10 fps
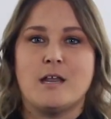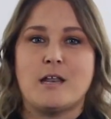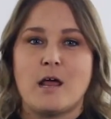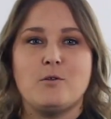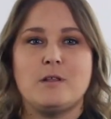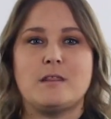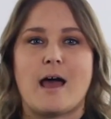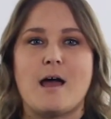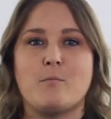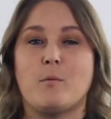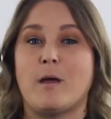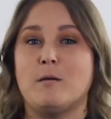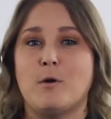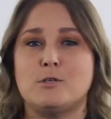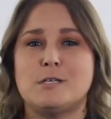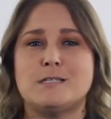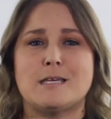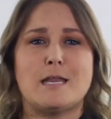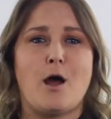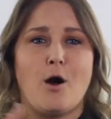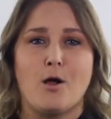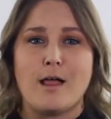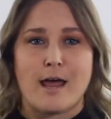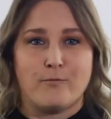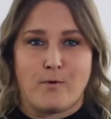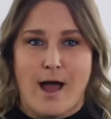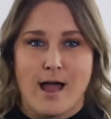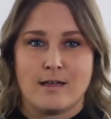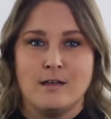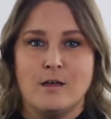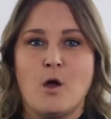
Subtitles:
Not only that, but my emotions get all out of whack.